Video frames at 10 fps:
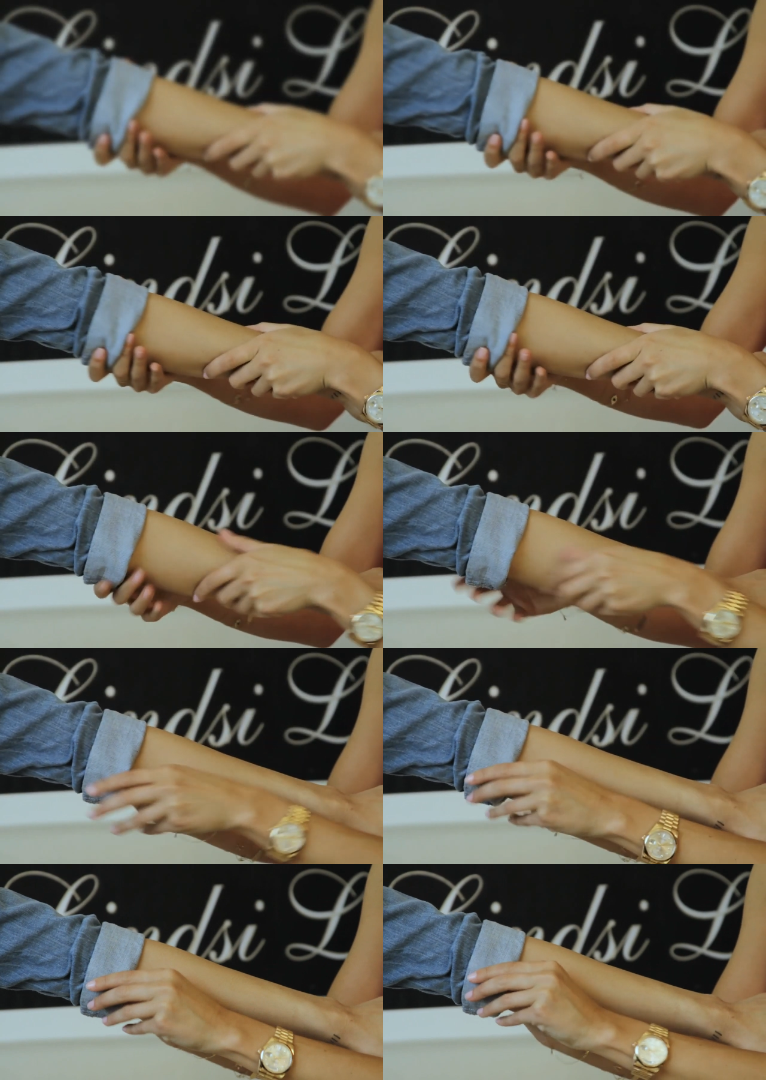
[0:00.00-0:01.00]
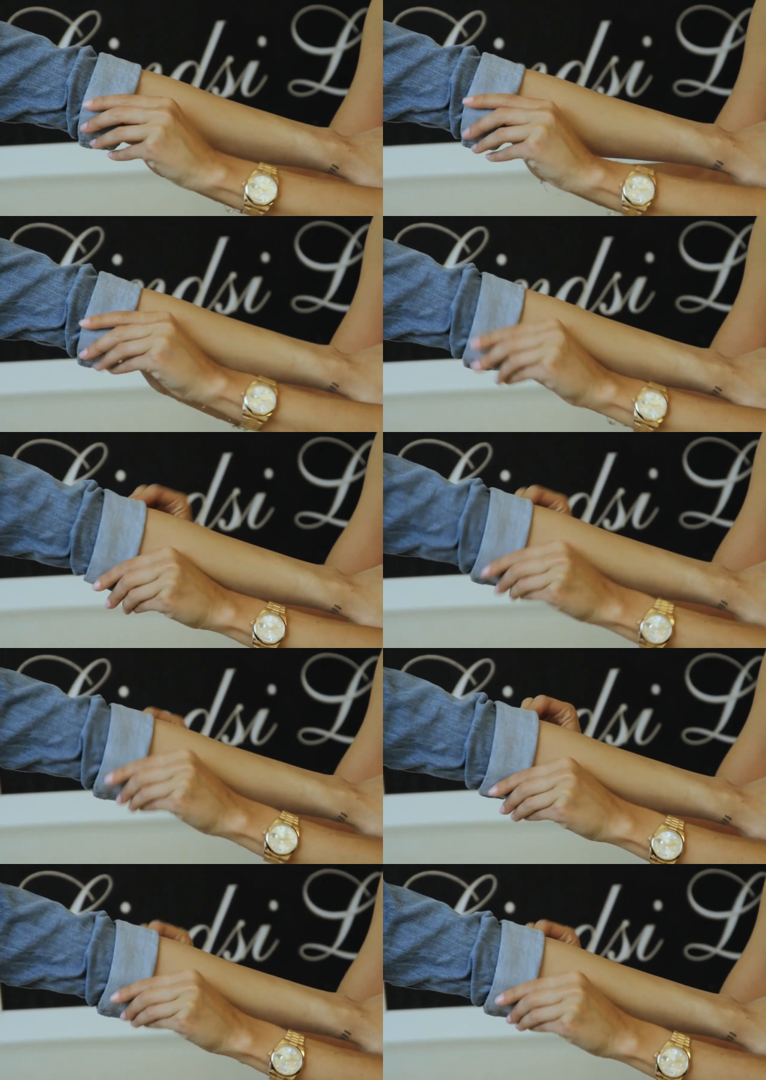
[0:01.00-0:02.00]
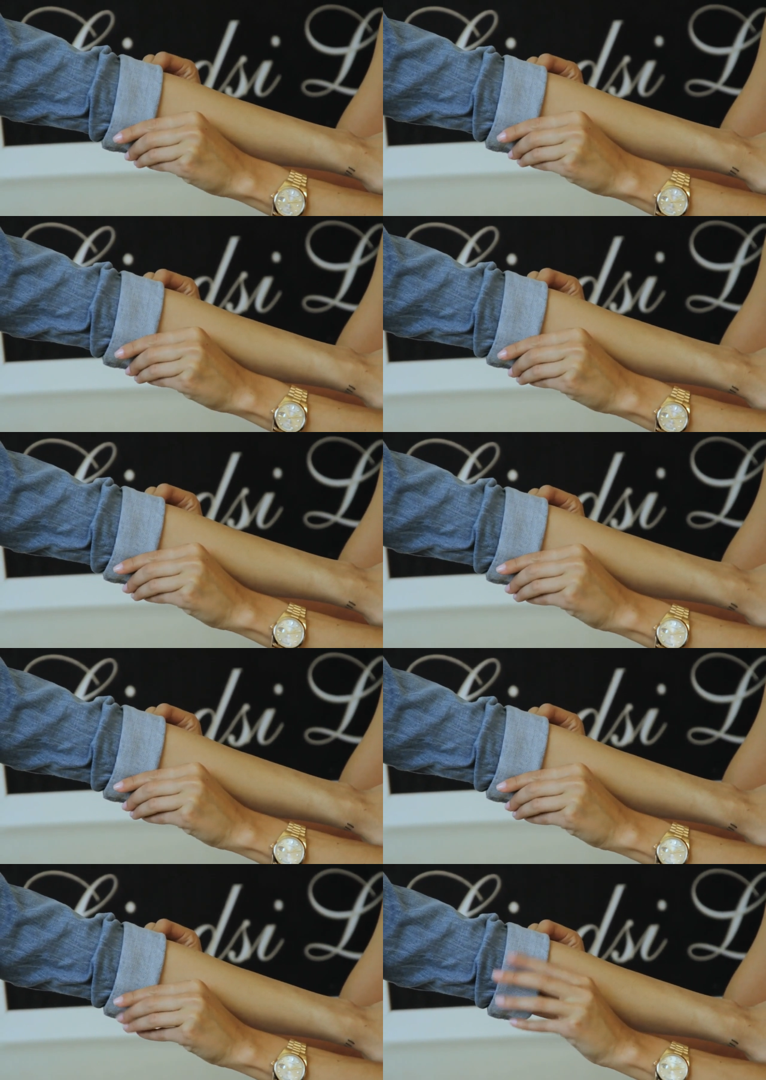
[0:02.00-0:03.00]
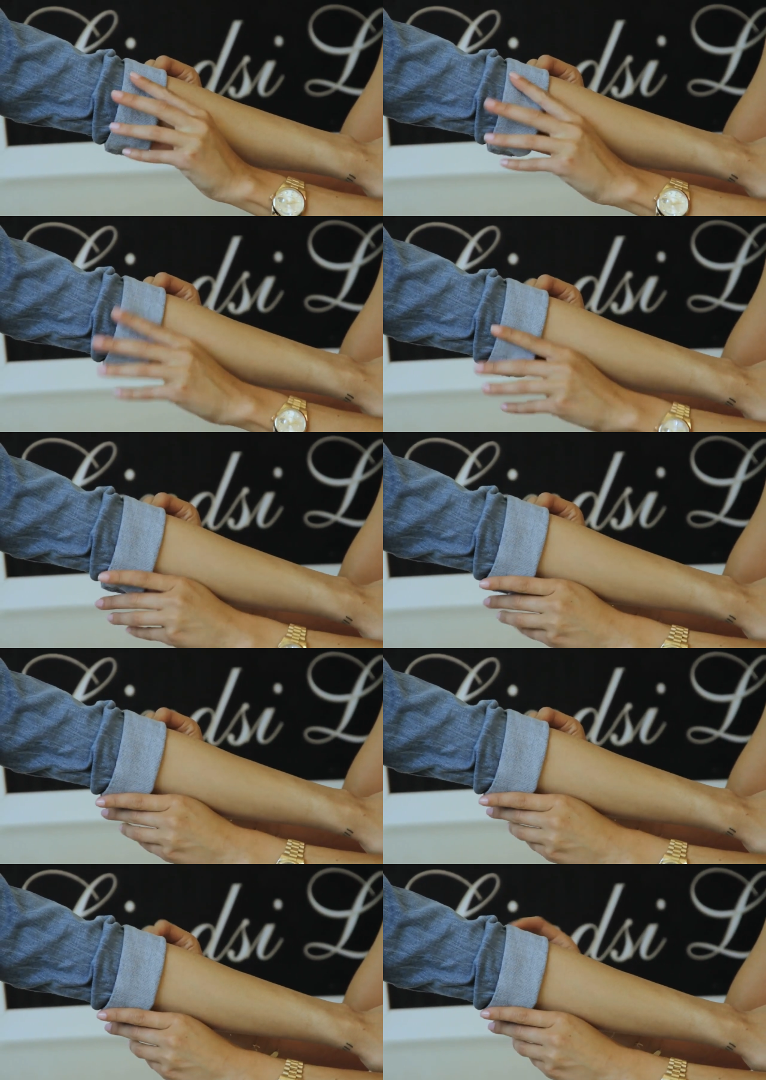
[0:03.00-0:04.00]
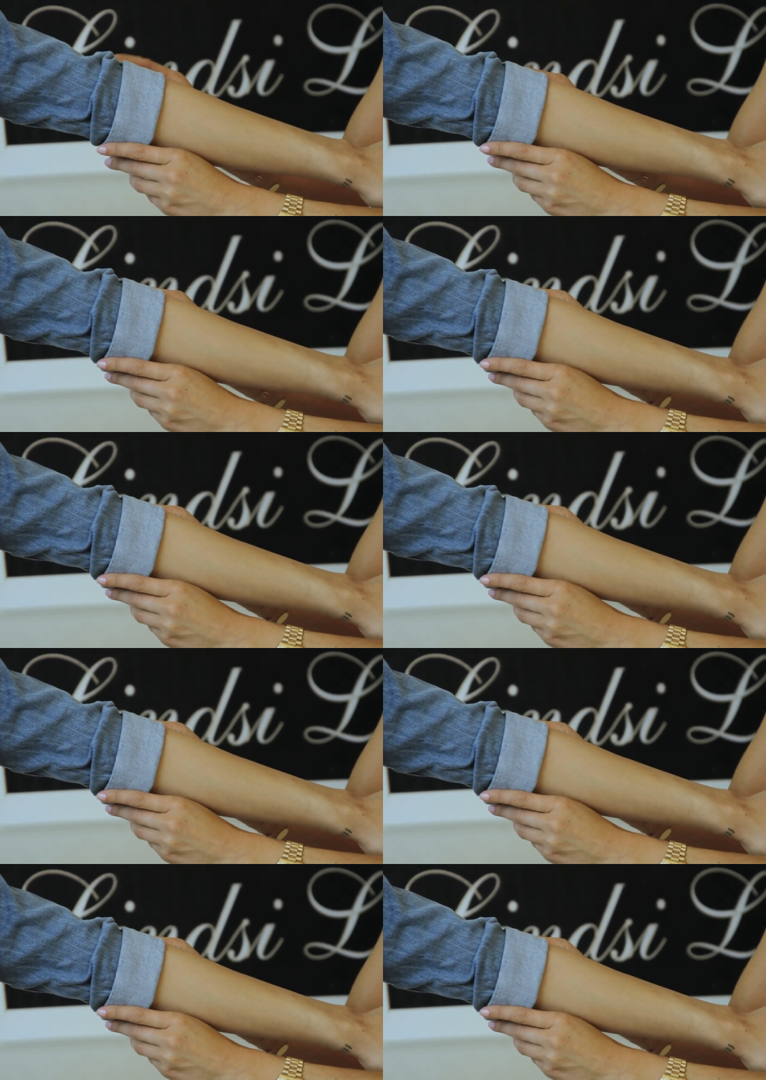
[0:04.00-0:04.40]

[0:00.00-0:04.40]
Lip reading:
Nobody's mouth can be seen.